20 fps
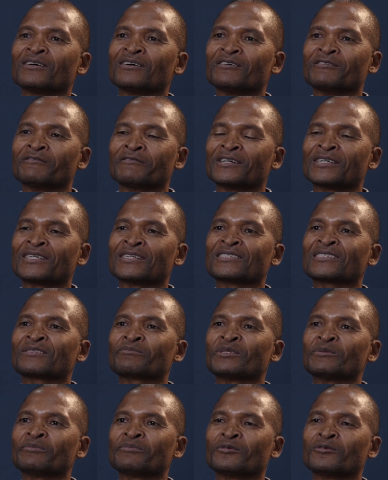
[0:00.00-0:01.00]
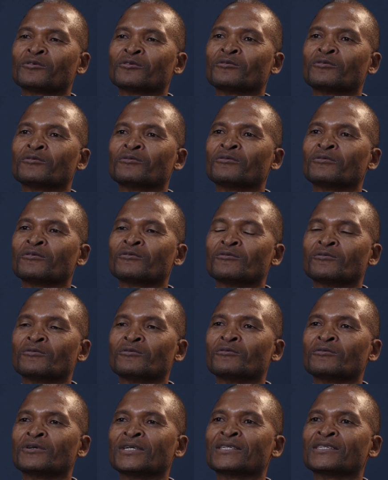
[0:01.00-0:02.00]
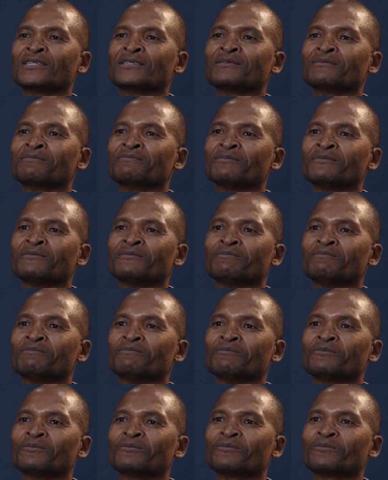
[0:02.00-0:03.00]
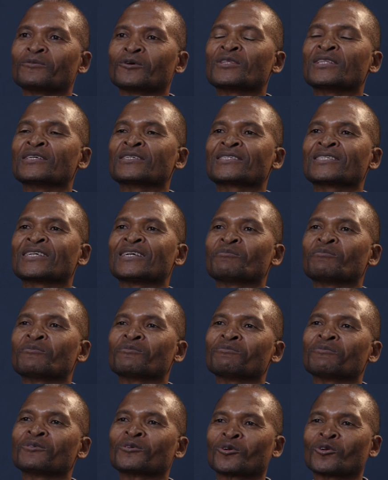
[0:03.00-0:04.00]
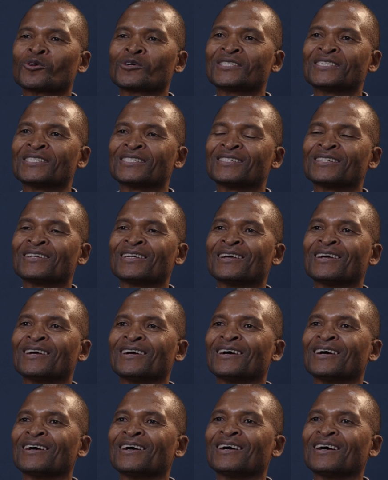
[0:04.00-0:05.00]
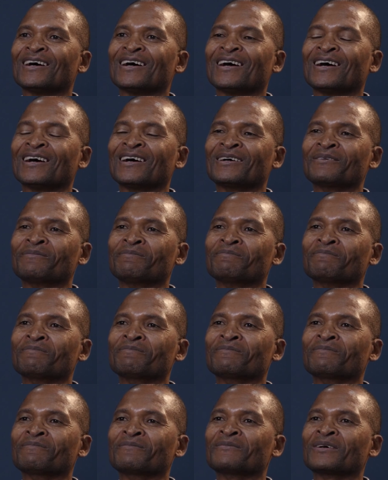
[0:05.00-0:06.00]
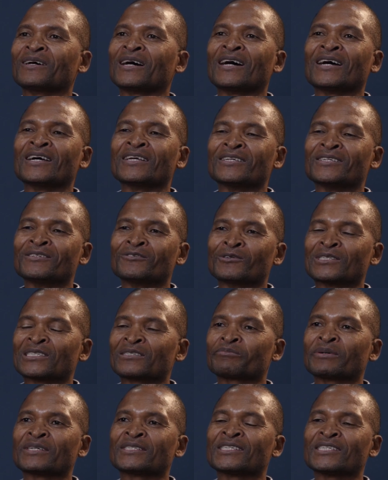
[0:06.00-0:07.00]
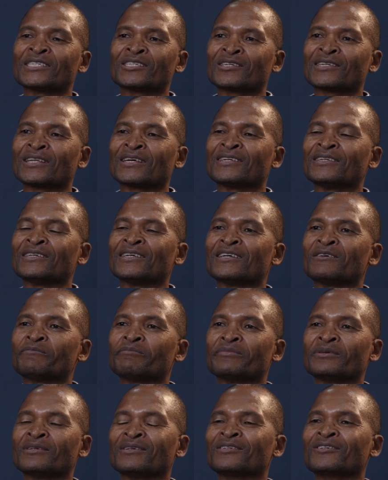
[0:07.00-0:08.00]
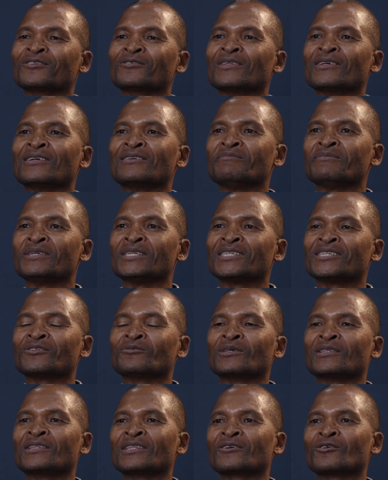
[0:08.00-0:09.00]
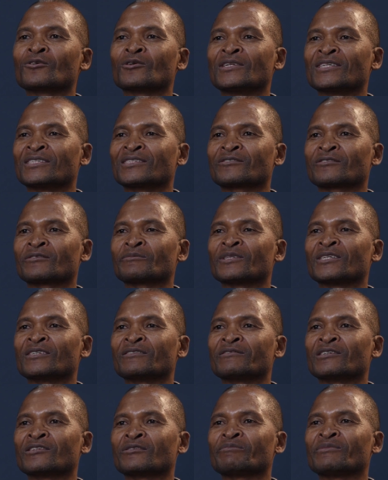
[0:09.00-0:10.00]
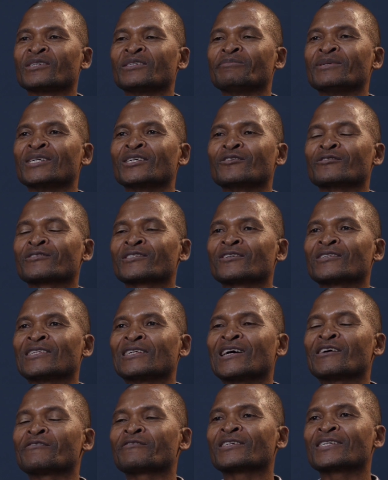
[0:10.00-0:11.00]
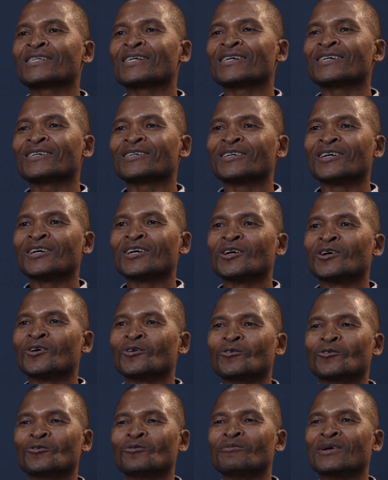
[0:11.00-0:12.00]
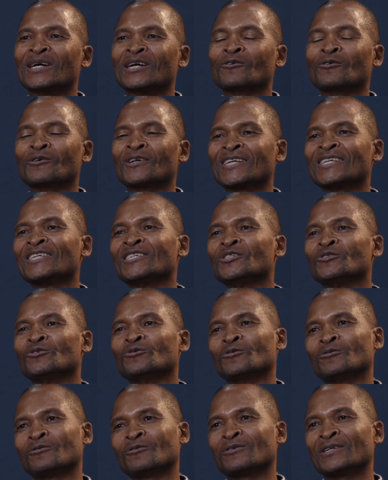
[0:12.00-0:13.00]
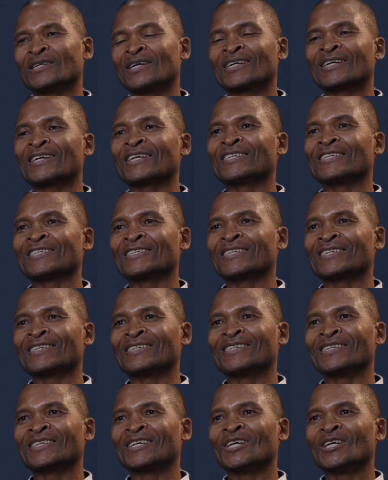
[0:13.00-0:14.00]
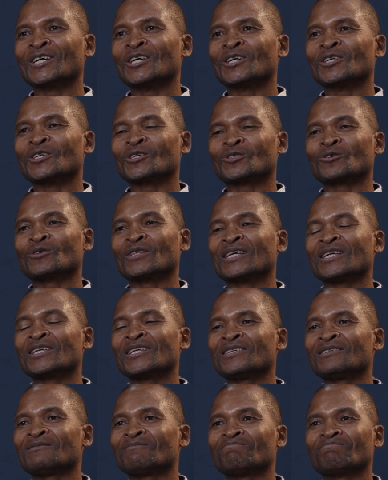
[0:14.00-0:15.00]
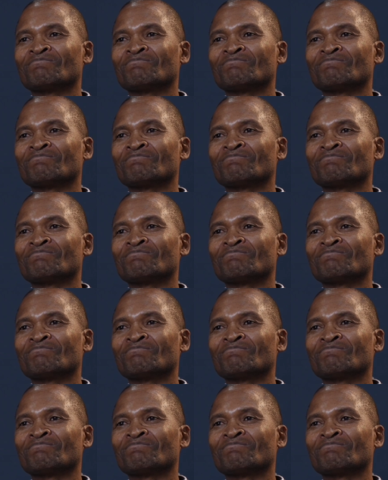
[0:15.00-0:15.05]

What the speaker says: various people who were on the same road. I was particularly happy to then meet with colleagues from the Development Bank of Southern Africa, whom I already knew were accredited. So they